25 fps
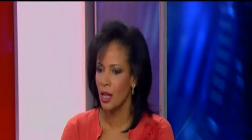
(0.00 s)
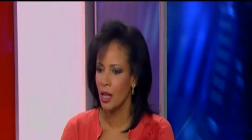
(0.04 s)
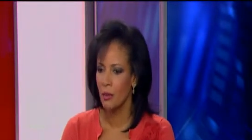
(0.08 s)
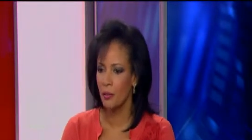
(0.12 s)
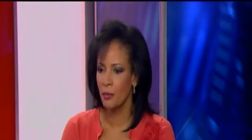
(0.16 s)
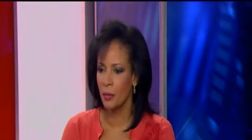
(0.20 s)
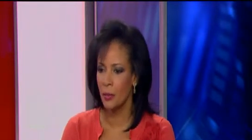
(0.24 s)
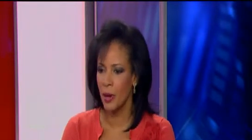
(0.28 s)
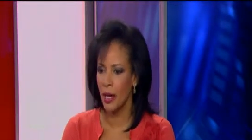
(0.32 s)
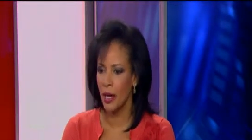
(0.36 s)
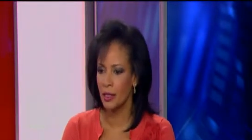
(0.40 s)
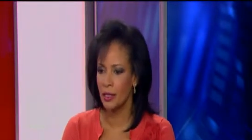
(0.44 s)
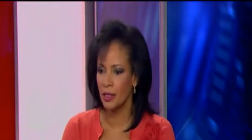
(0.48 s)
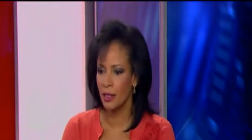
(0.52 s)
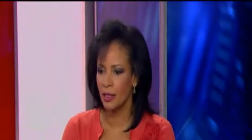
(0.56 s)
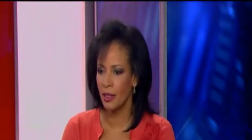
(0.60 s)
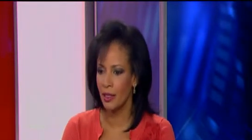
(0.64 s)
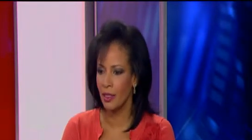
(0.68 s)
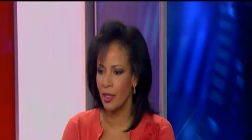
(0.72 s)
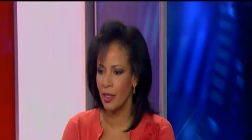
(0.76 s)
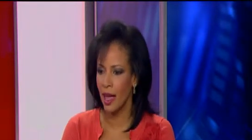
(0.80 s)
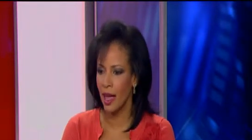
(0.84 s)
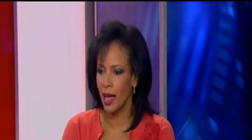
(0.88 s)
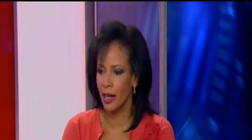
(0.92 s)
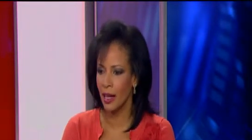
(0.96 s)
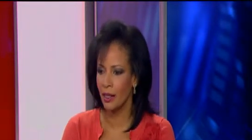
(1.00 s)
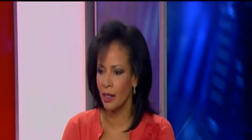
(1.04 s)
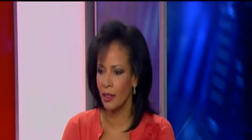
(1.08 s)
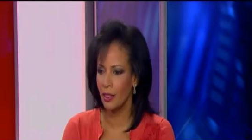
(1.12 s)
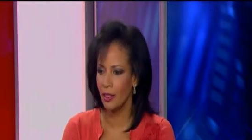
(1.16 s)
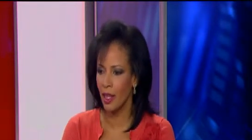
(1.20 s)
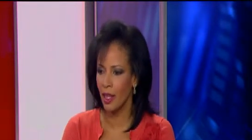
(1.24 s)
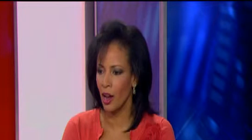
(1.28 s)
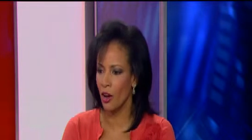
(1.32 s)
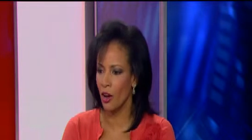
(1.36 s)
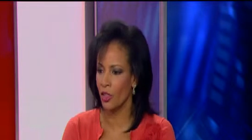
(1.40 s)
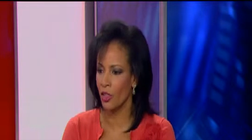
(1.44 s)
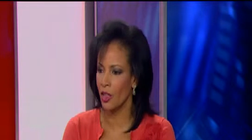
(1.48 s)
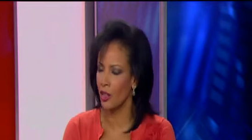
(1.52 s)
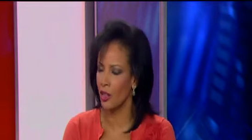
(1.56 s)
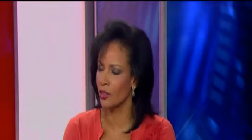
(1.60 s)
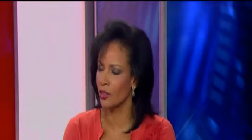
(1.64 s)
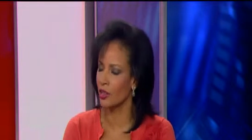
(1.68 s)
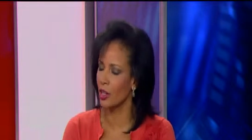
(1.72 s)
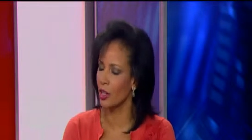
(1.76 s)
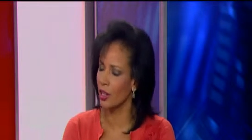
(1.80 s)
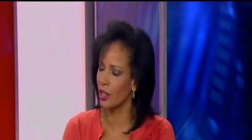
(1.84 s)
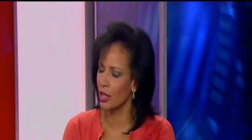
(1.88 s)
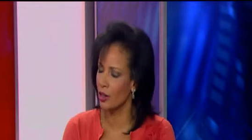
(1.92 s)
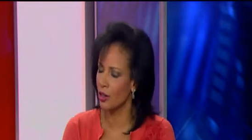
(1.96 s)
But that they are the
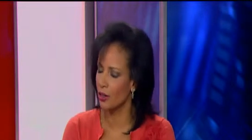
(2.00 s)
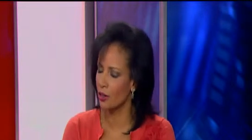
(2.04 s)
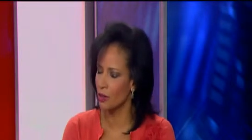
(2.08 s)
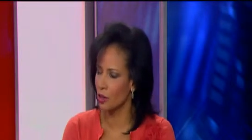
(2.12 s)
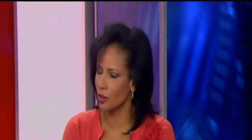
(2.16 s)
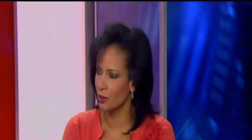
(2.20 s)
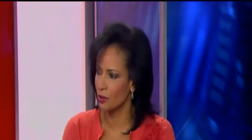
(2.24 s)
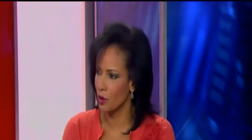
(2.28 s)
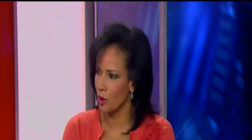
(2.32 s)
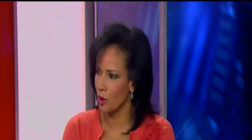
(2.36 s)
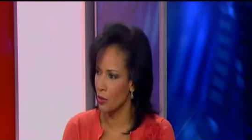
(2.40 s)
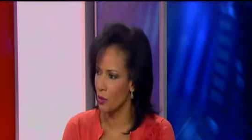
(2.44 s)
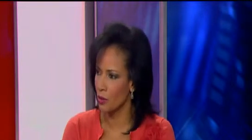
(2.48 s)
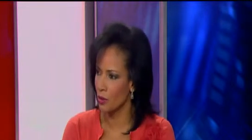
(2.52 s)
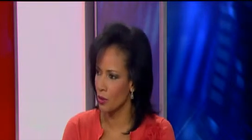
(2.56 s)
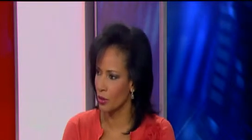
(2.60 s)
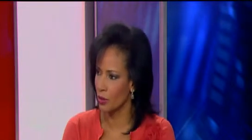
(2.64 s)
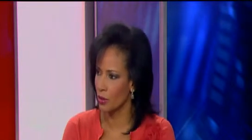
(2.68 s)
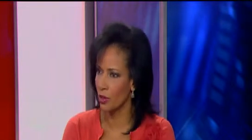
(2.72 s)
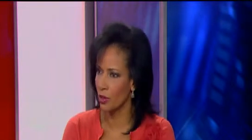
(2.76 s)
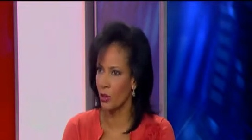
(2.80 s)
unsung heroes of our world.